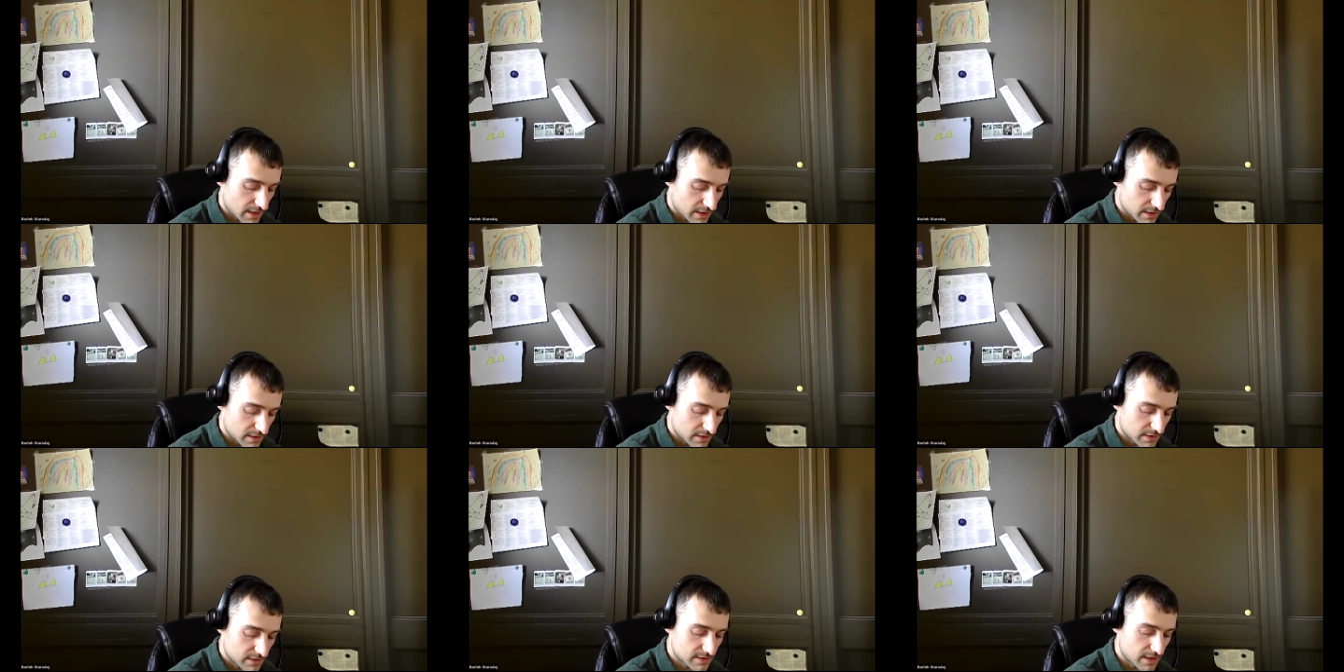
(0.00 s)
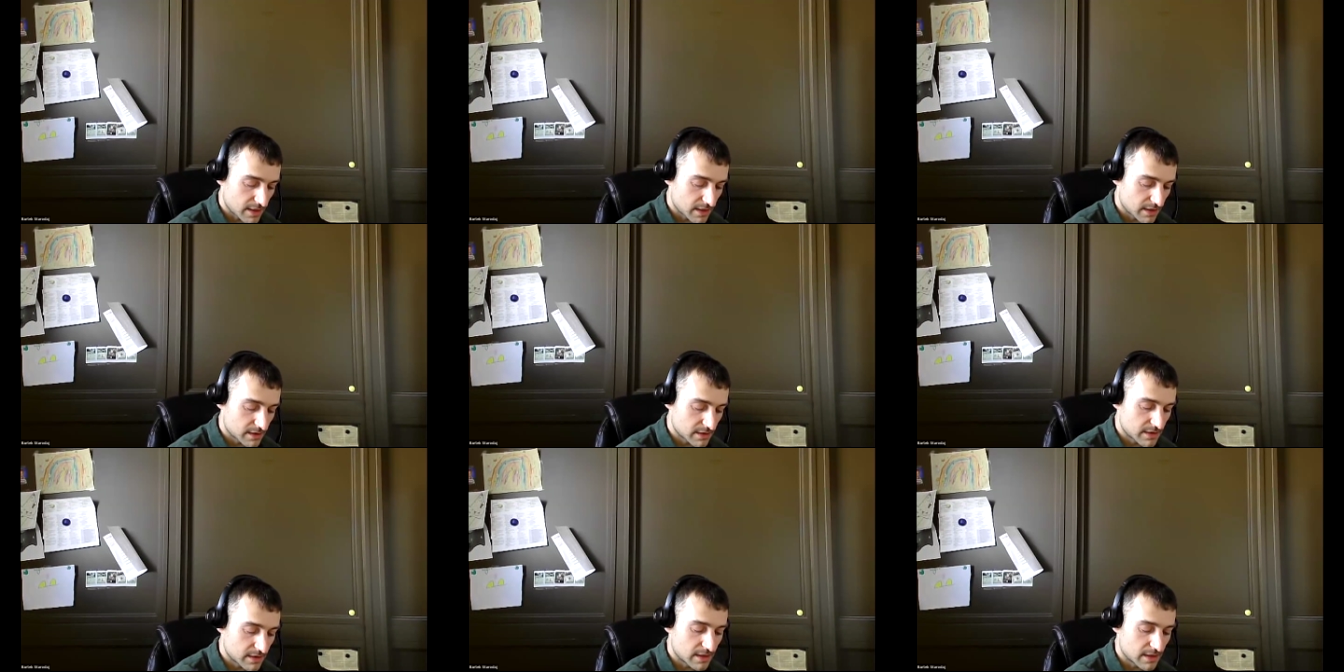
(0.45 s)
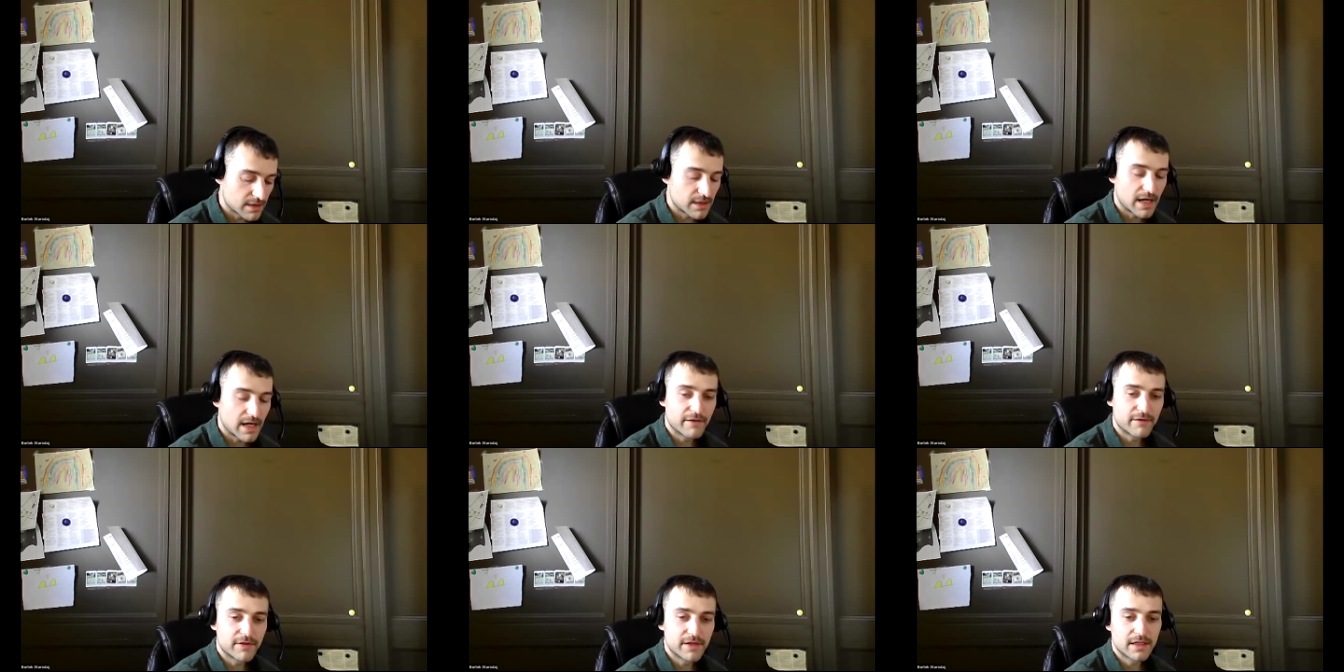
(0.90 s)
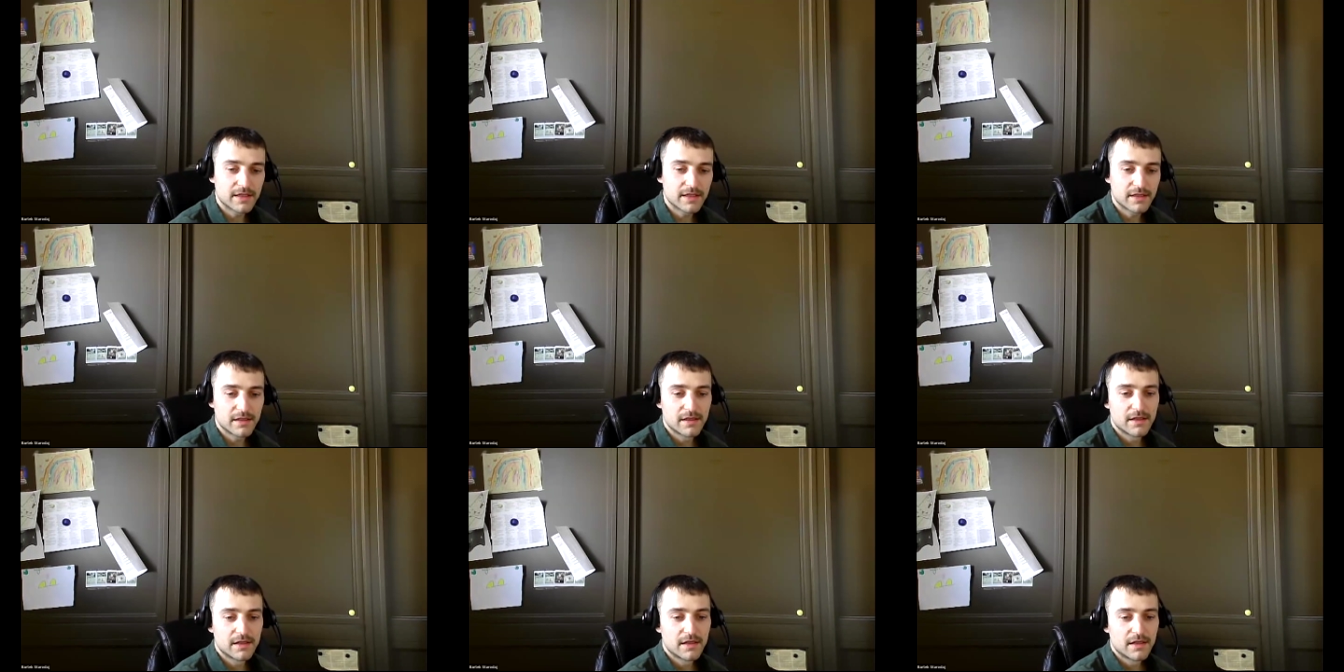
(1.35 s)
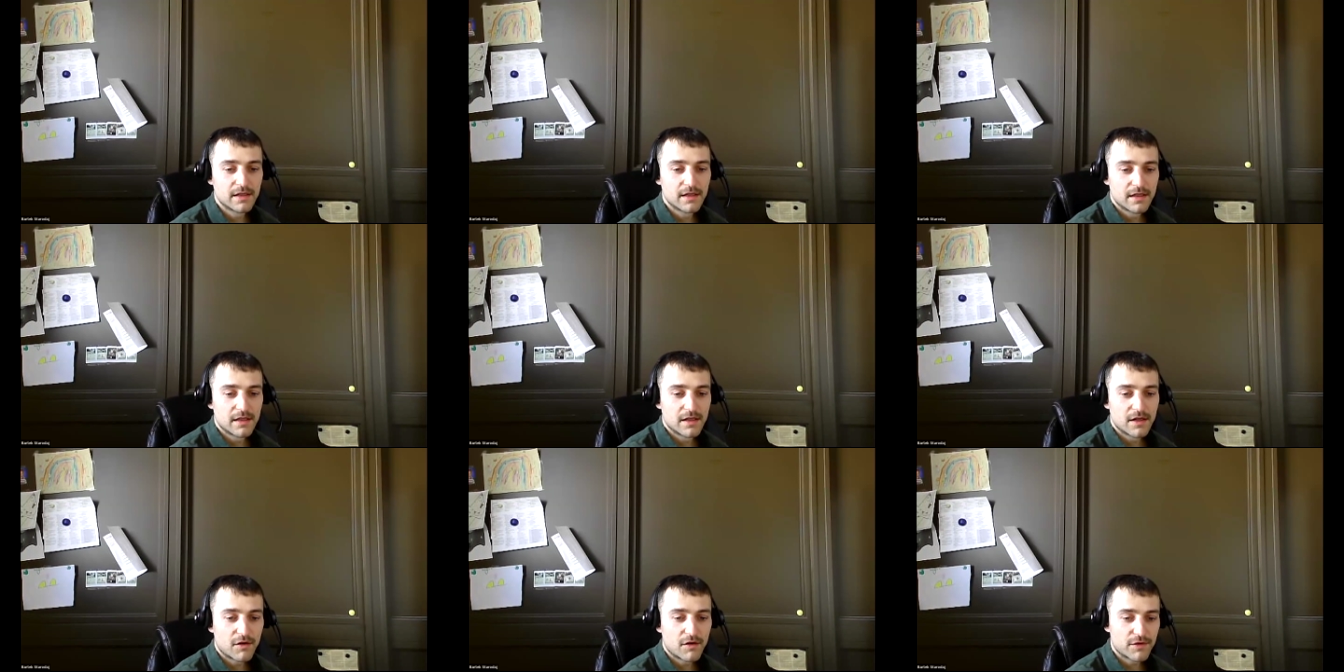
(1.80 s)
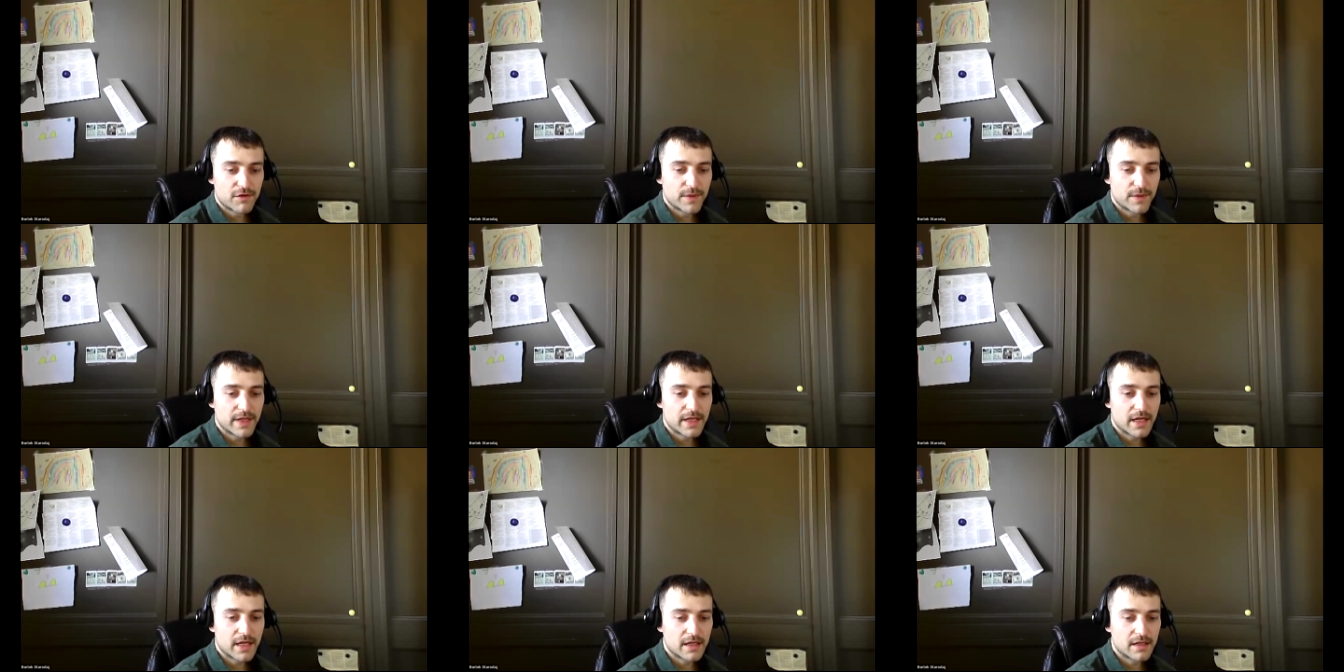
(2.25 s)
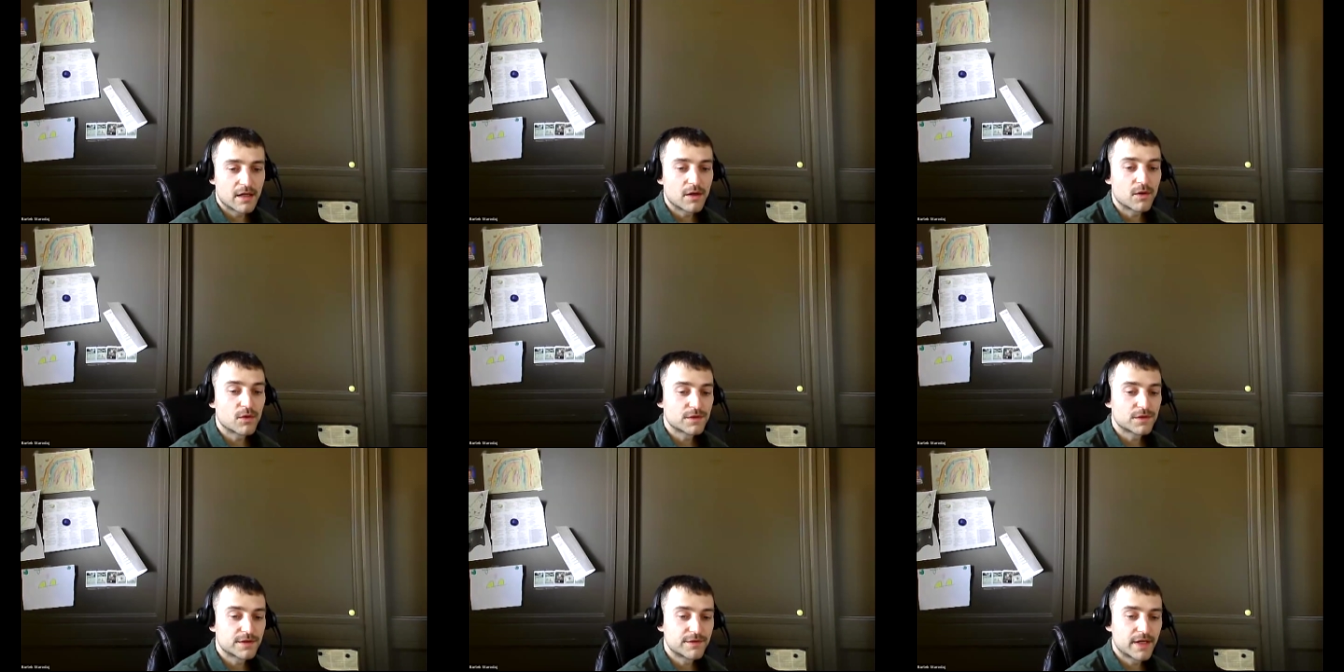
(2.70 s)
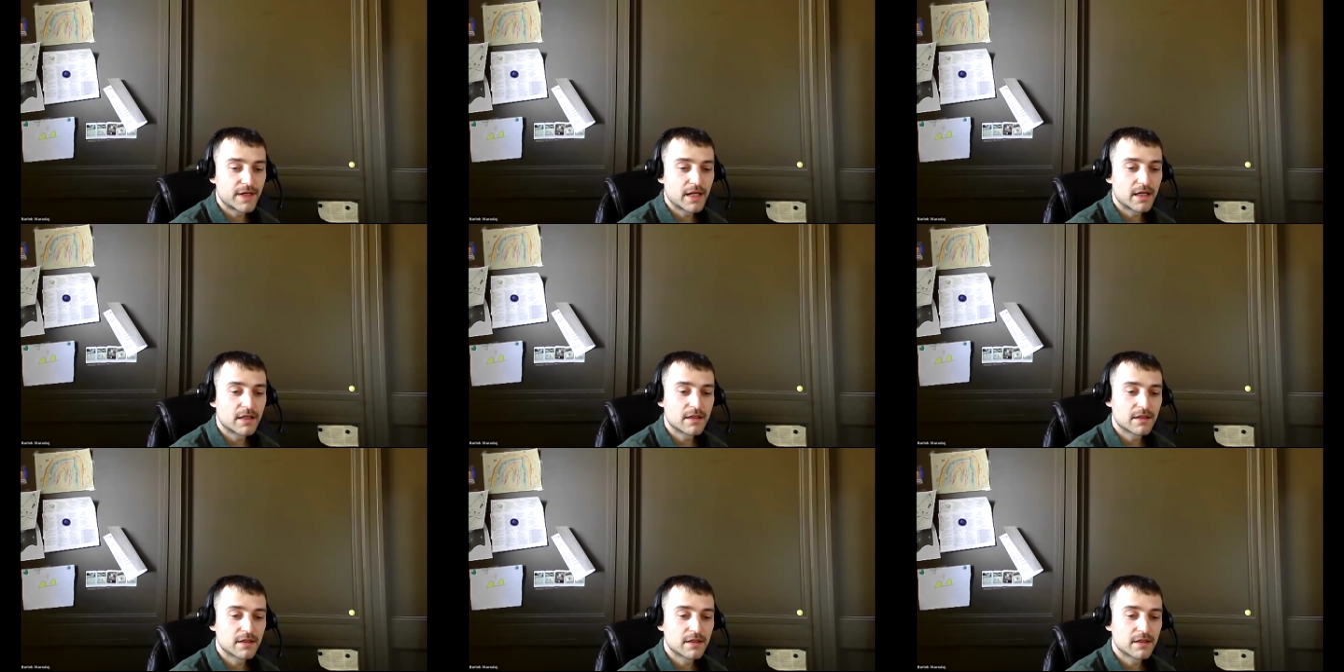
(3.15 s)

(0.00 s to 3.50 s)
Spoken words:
It looks like that they're having over the weekend at Old Savannah.